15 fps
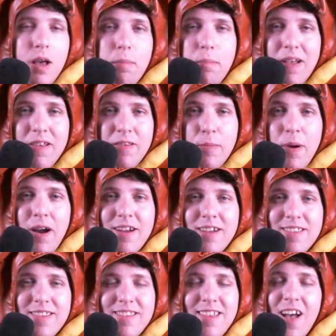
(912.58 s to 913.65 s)
best
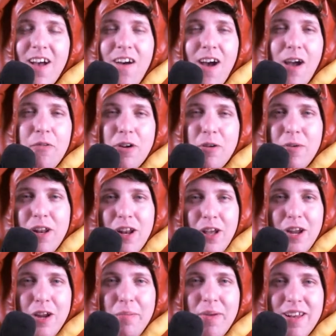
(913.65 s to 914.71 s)
part, so I really want to know
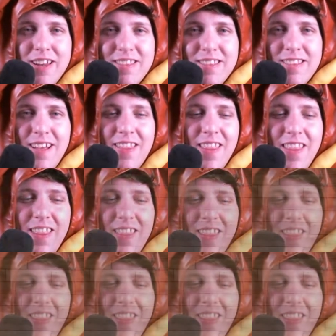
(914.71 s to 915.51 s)
your opinions on them.